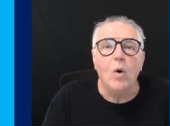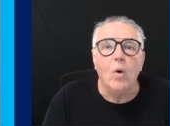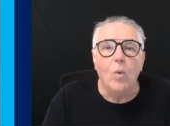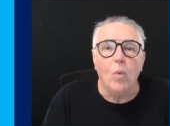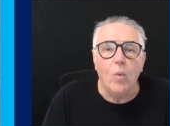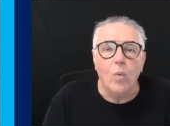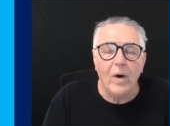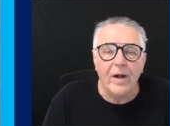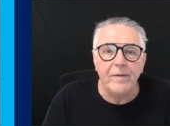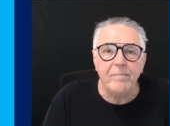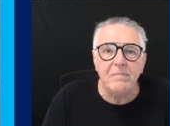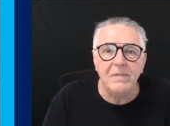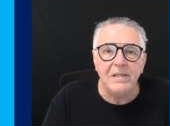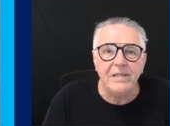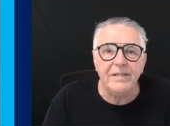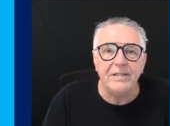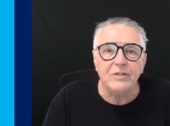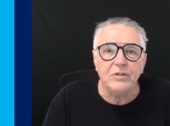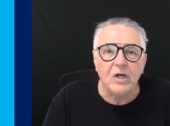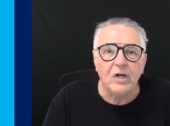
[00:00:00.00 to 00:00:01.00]
$1
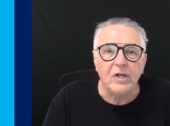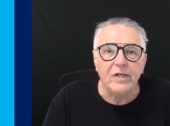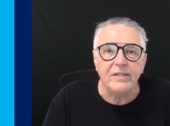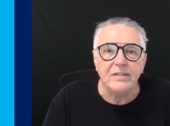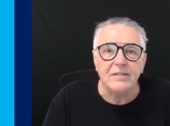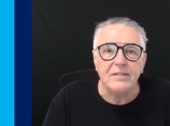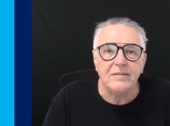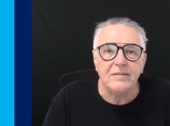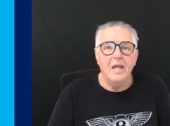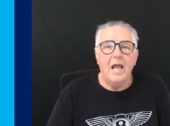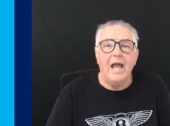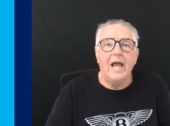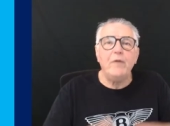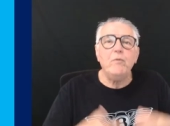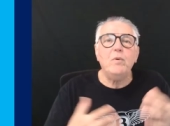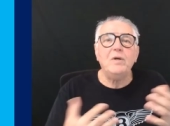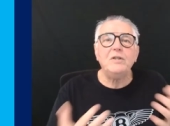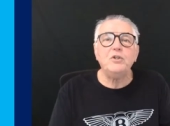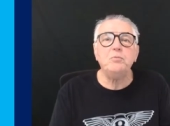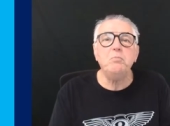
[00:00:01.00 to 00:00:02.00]
million.
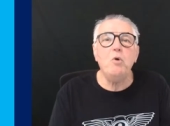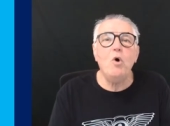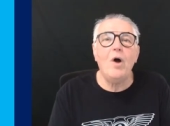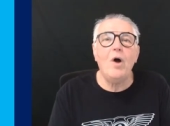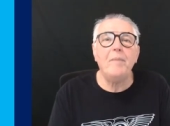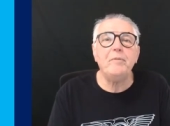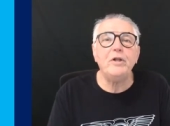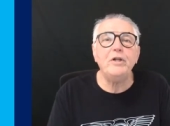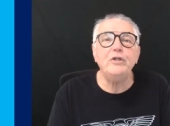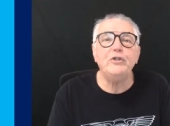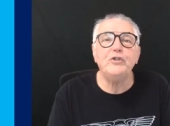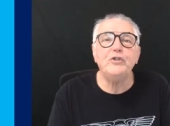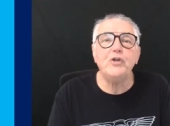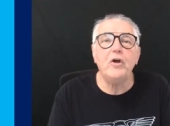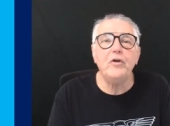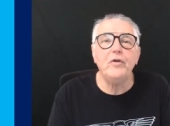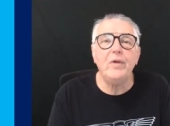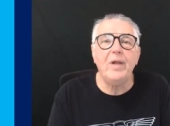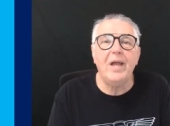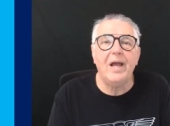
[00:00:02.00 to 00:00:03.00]
And what's more, I'm going to
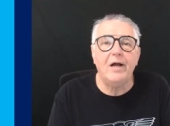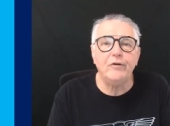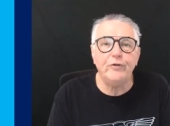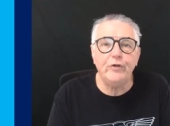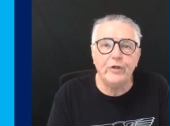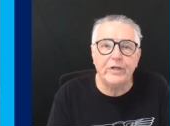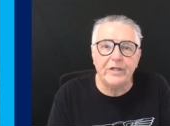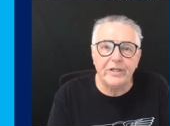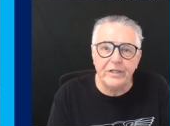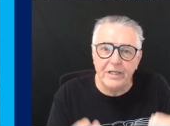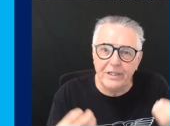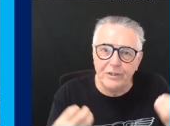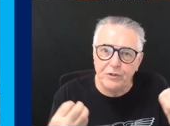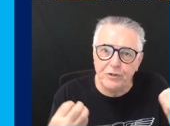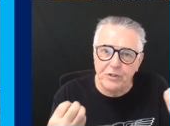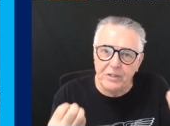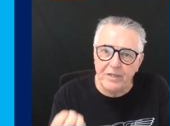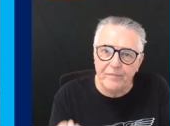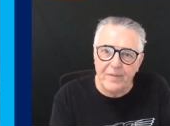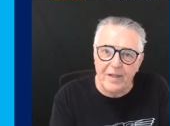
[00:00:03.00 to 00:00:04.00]
show you how you can achieve